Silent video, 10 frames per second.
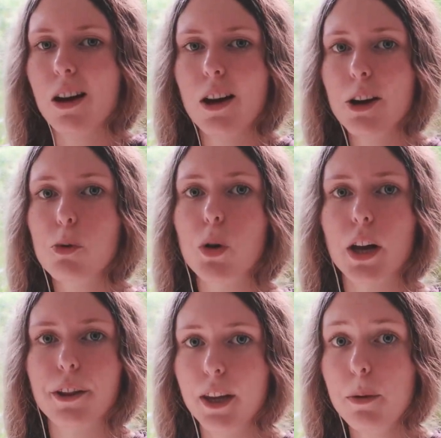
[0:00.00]

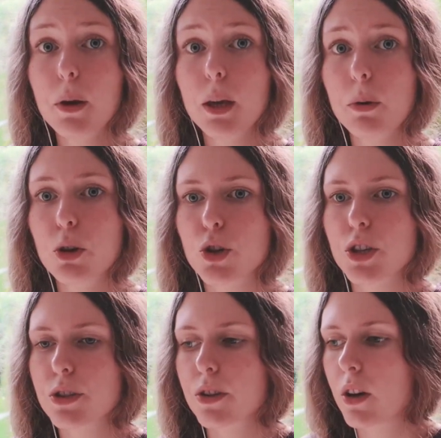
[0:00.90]
anyone. They may be
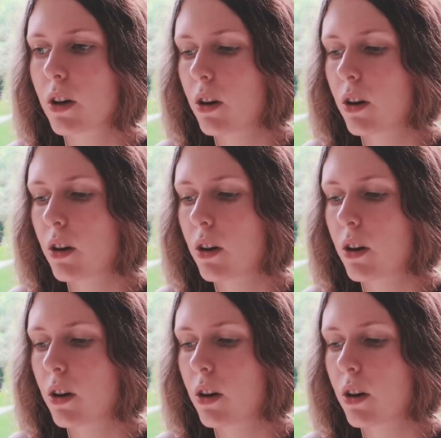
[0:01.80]
just